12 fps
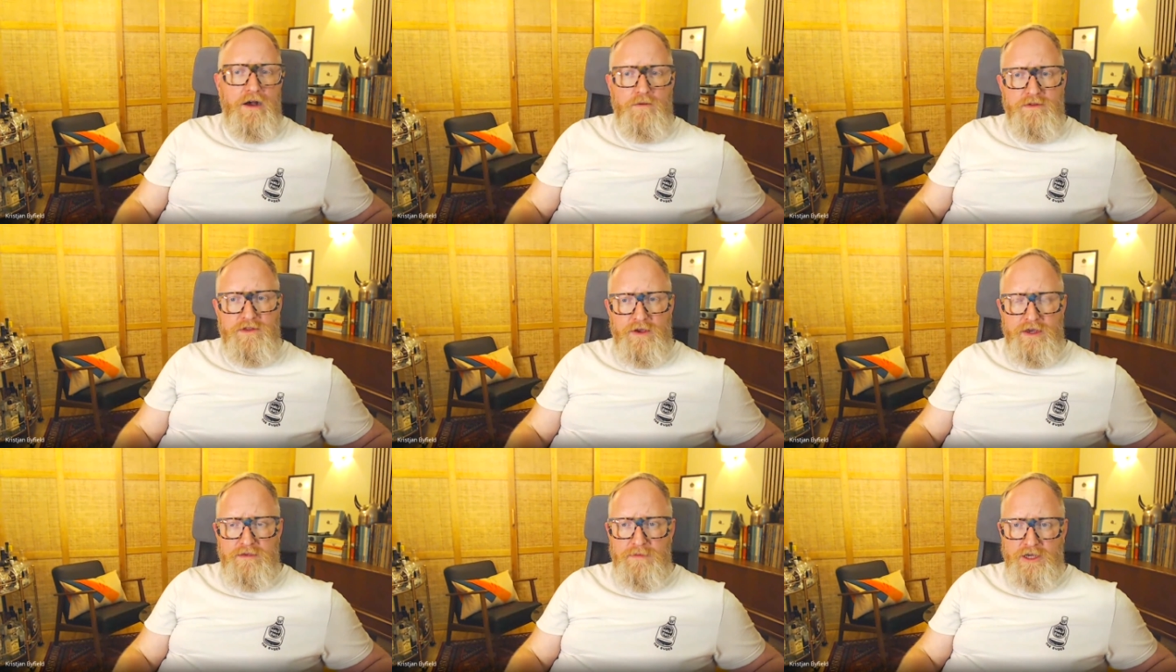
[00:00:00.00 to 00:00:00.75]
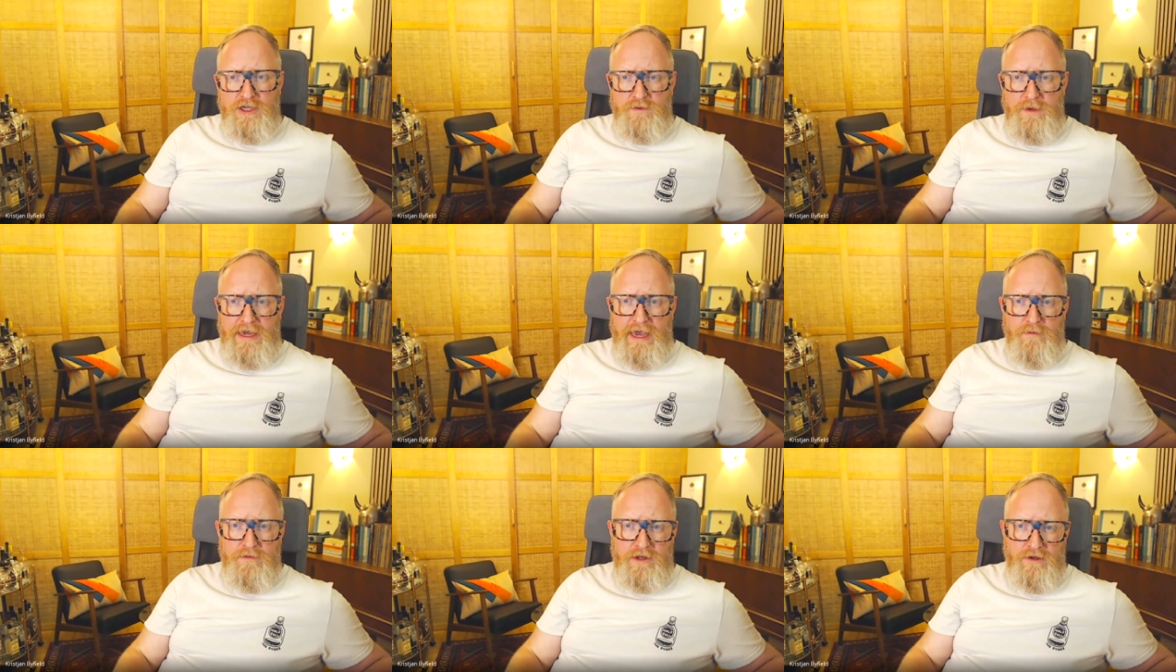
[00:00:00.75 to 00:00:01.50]
with doing as much as we
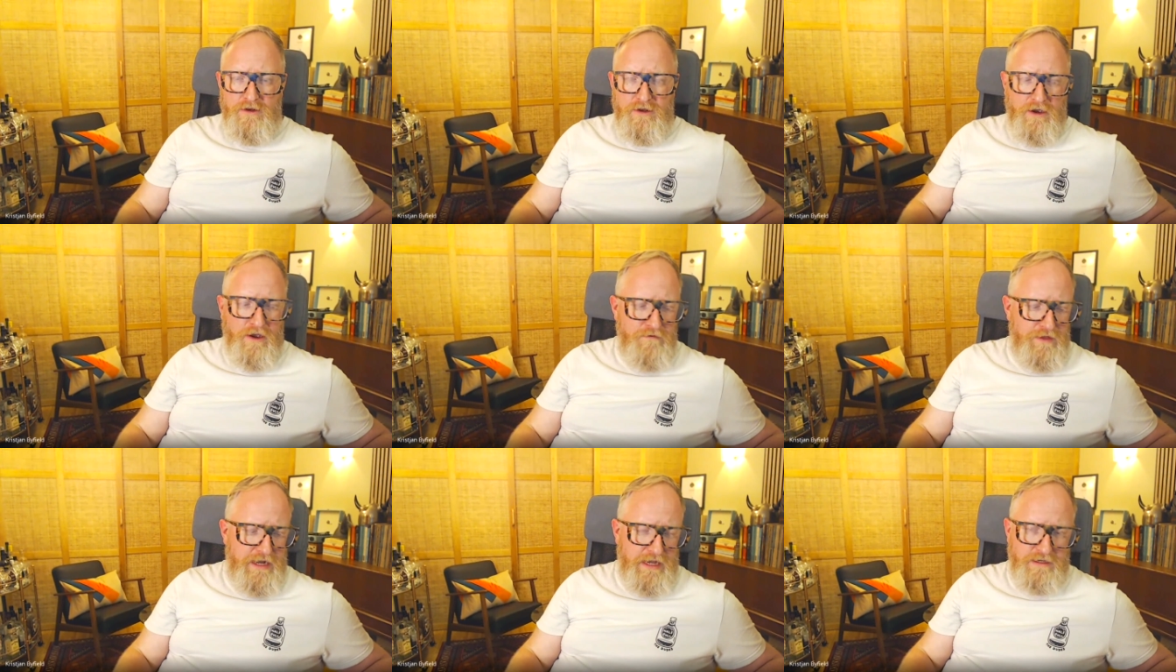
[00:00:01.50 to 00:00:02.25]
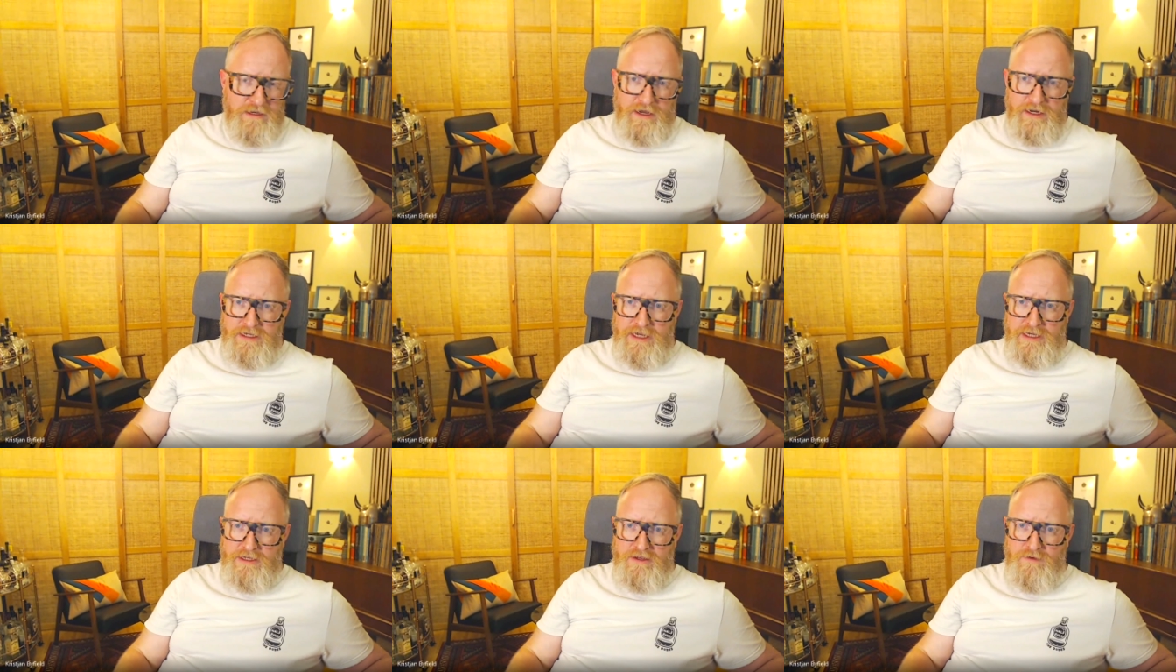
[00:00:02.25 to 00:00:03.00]
can with GlueDog over the next kind of
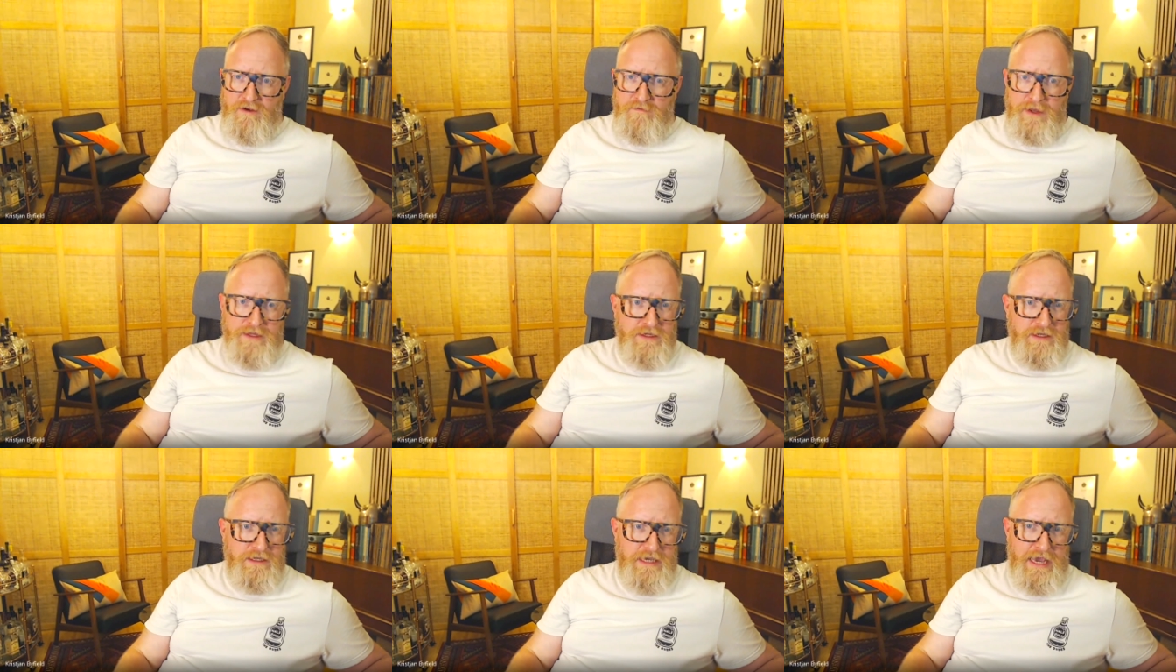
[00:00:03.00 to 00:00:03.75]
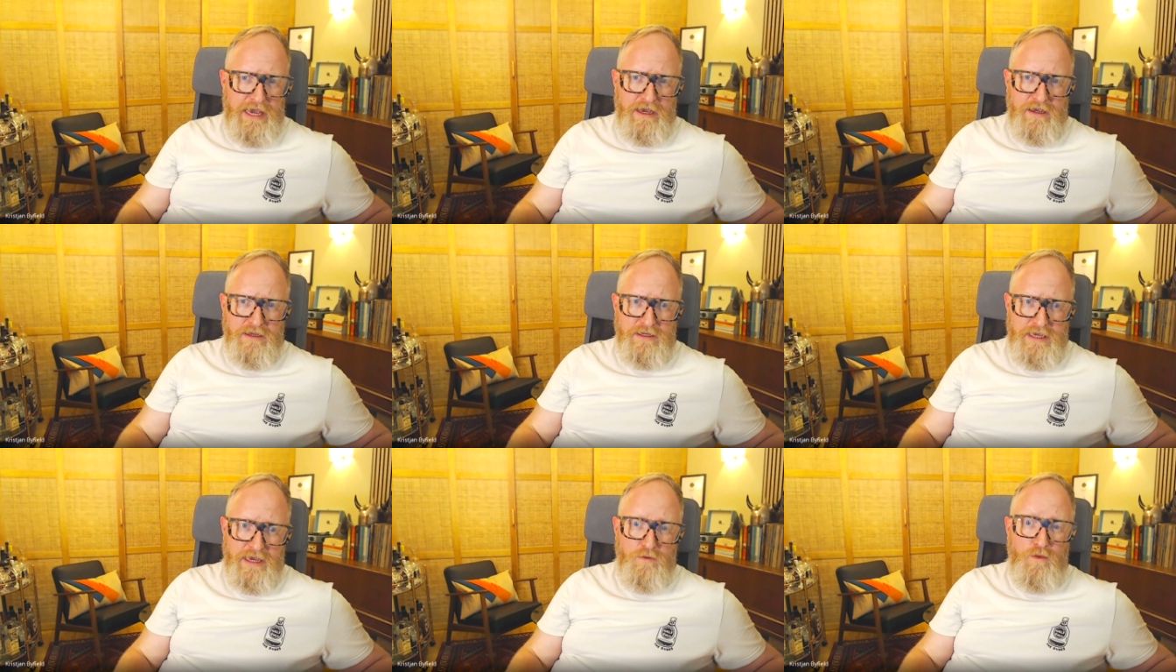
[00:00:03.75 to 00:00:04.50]
6 to 12 months and seeing
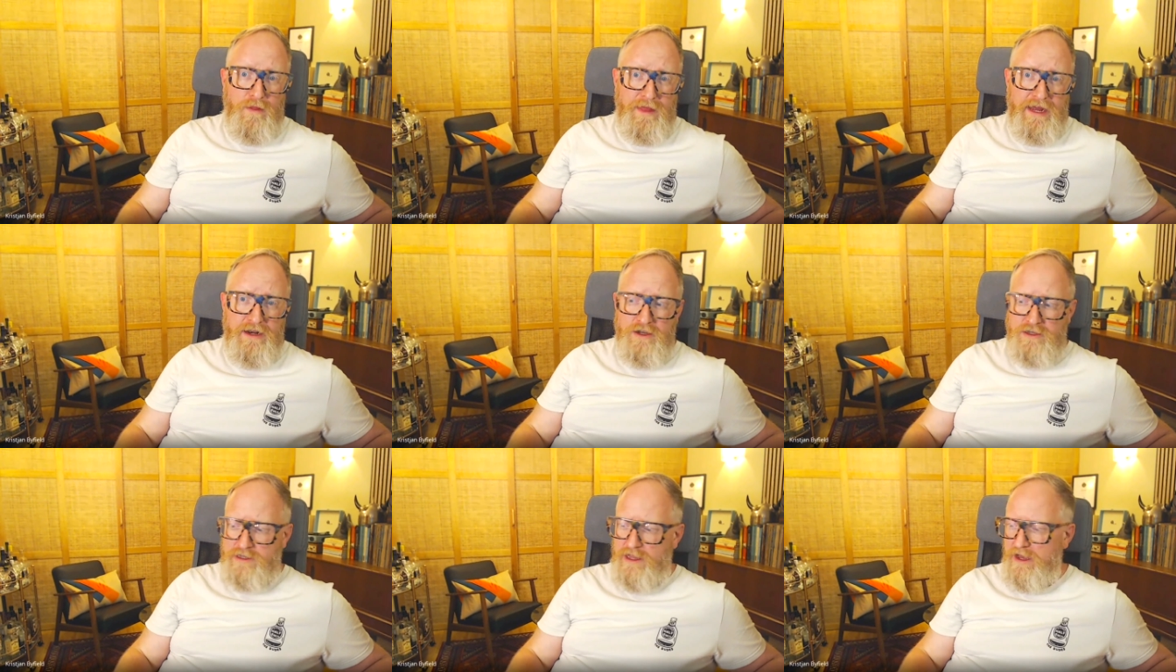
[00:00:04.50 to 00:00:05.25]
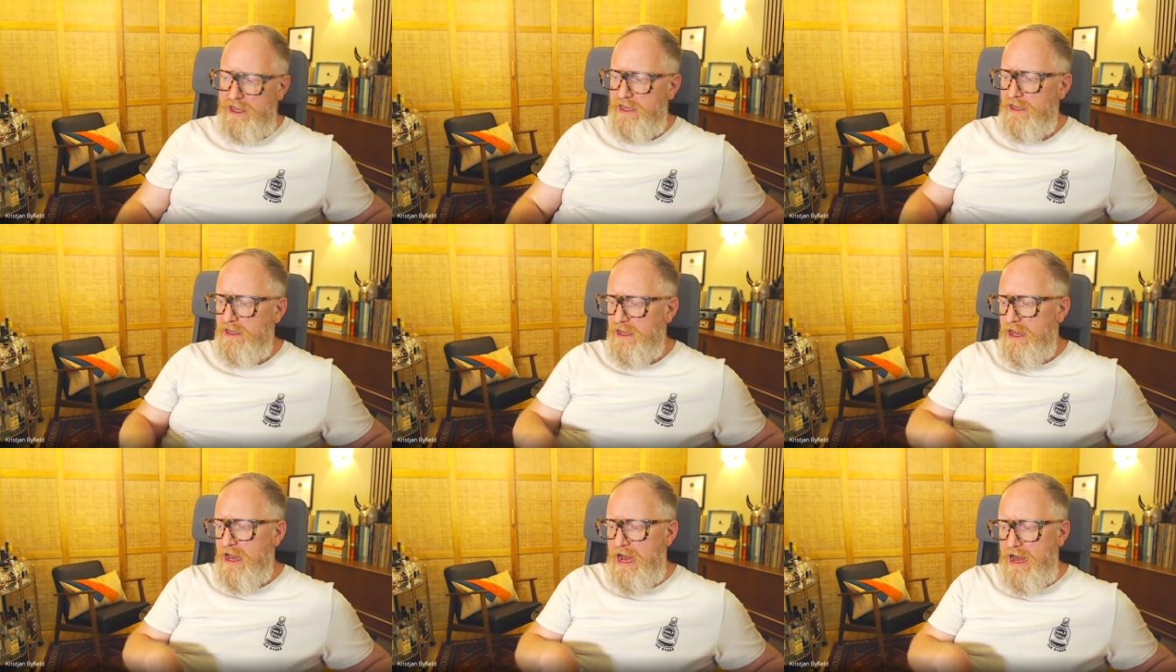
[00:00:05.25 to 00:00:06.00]
what that looks like.
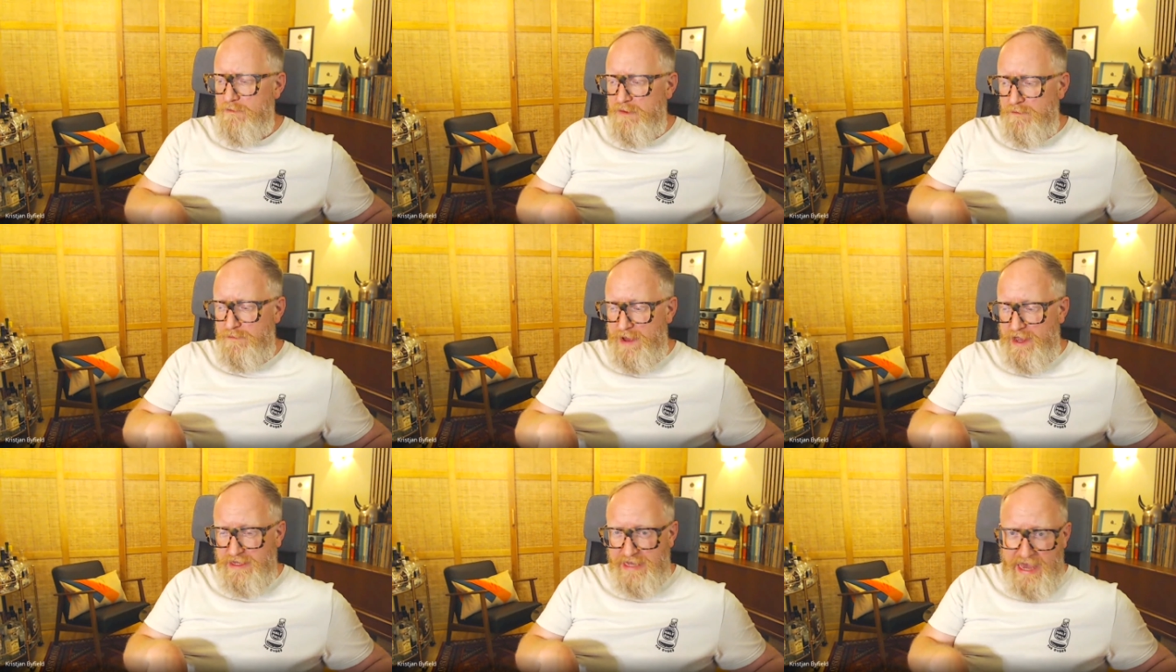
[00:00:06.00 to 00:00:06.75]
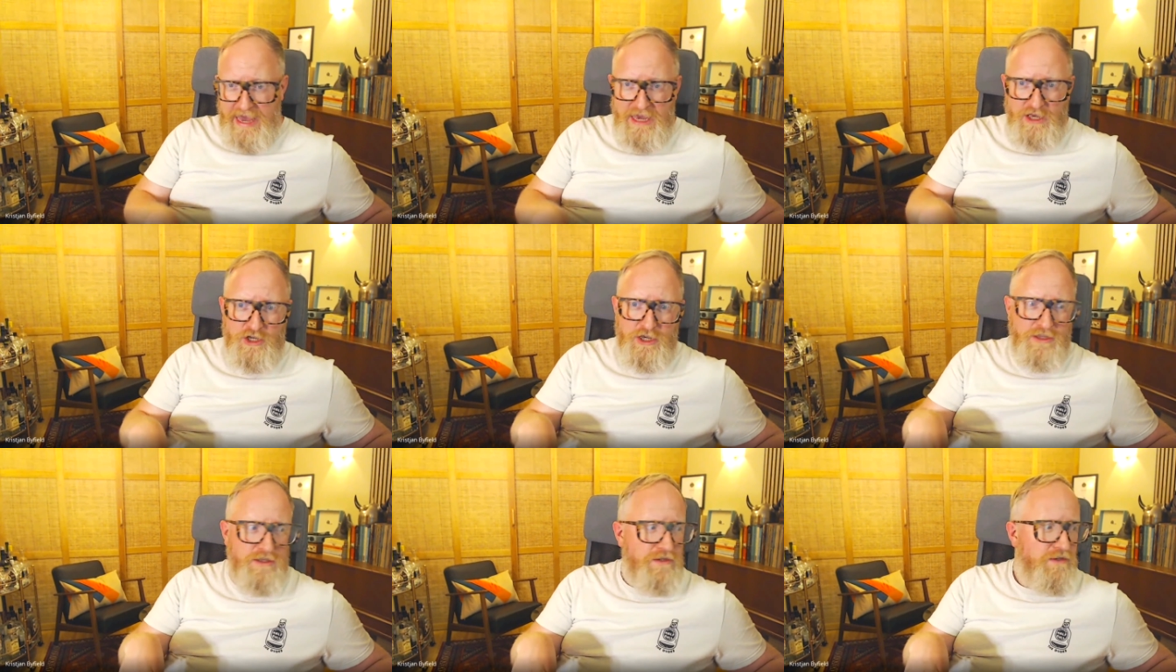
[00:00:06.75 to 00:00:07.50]
But as
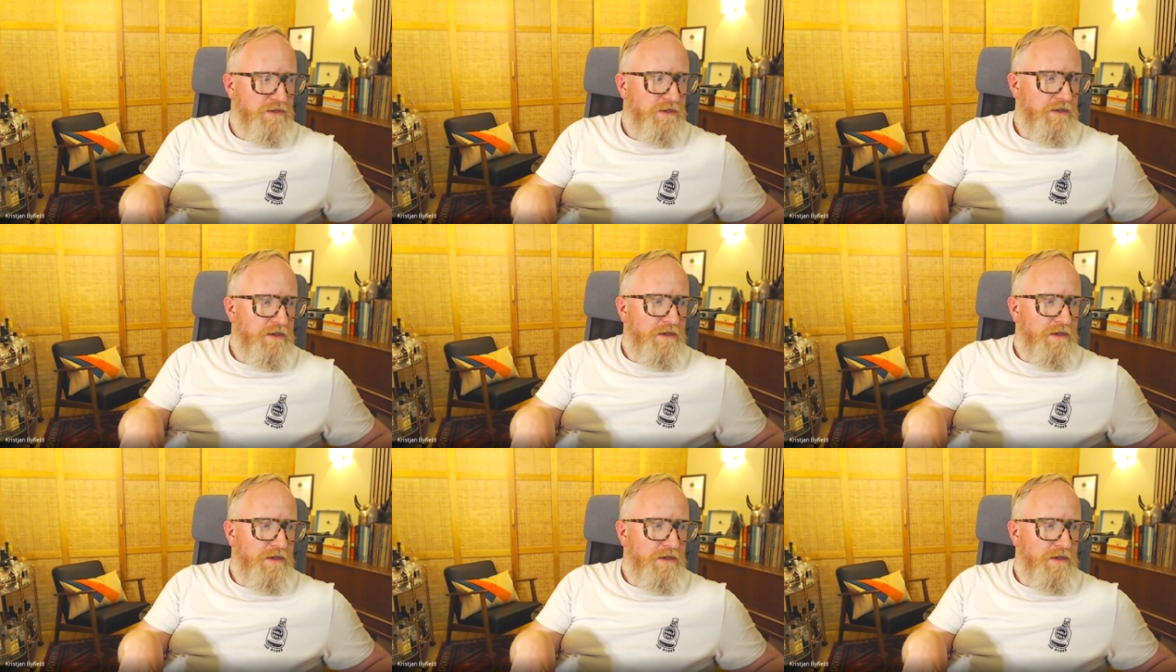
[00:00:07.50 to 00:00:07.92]
agents,